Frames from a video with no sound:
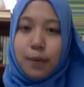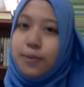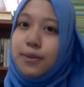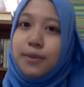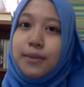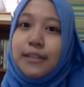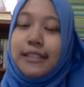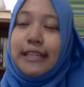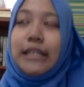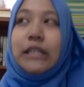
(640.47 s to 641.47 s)
Blue was
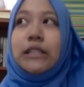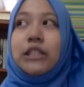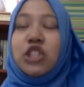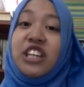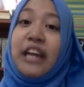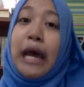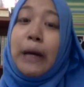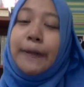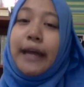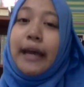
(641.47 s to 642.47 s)
kinda chicken
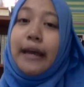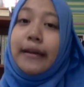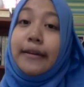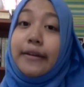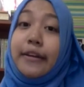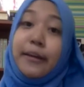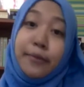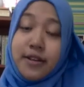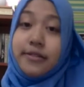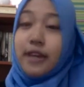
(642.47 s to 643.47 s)
out and didn't
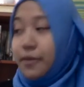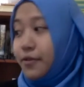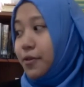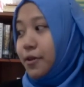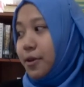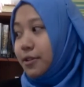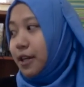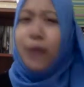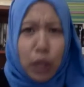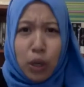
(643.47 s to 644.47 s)
email Simon for a long
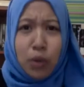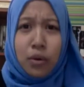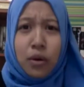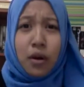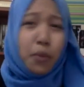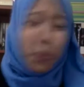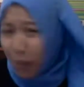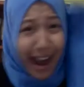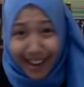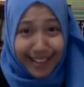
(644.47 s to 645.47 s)
time. Blue?
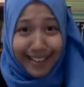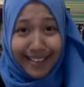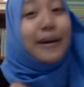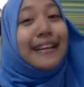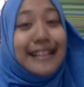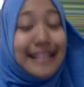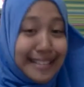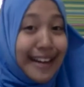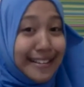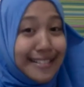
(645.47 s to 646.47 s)
Why? But it's
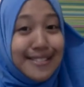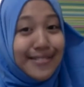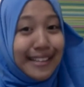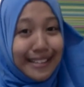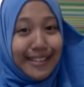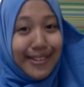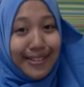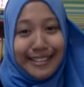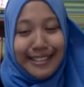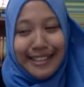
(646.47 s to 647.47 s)
kind of sweet
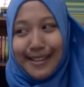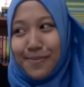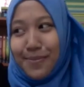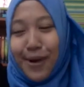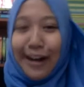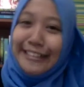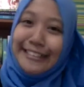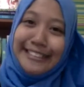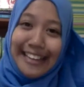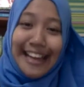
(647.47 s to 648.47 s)
though. He bought
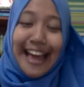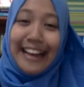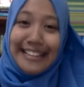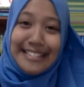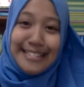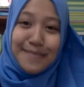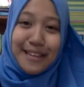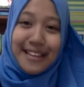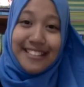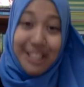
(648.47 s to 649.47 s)
the Elliot
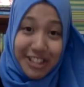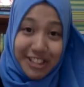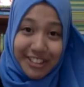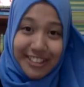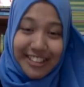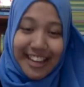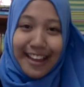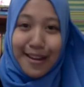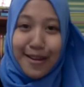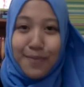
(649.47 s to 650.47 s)
Smith t-shirt
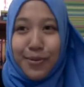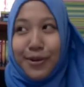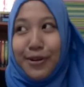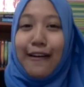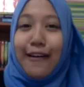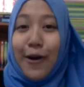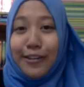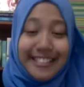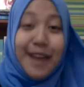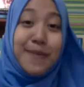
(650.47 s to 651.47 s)
and then put uh,
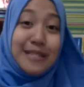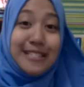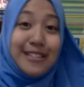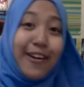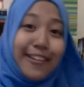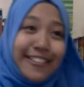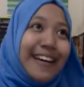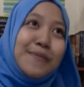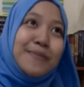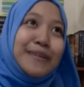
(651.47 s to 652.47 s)
on Simon's locker.
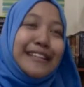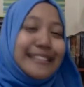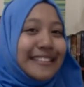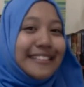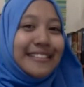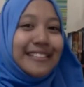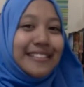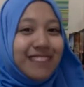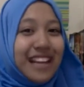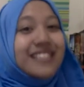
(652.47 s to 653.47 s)
But
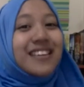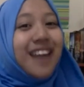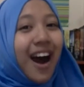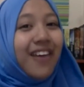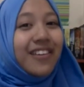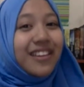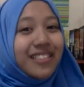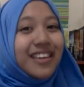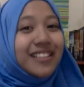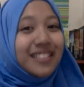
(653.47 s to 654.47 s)
still, that's a coward
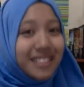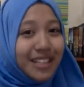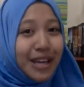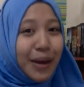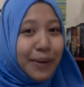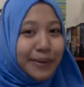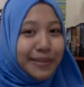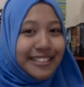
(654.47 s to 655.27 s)
thing to do.